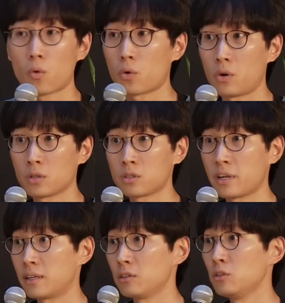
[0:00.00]
or
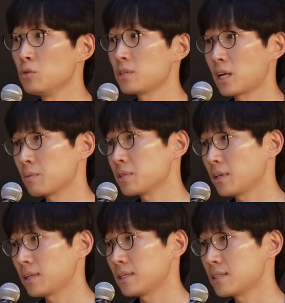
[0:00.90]
creating new set of
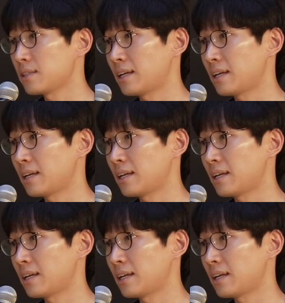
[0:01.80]
studies